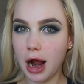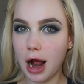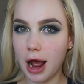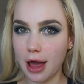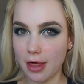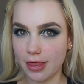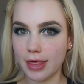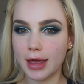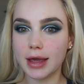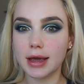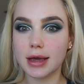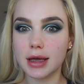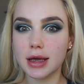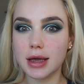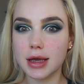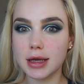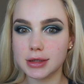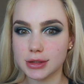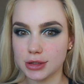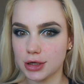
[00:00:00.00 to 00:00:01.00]
I think
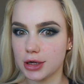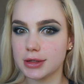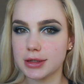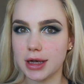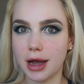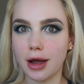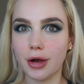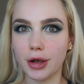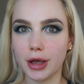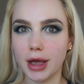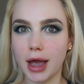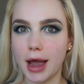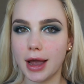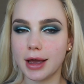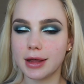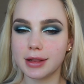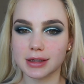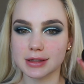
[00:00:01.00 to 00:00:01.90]
it turned out okay.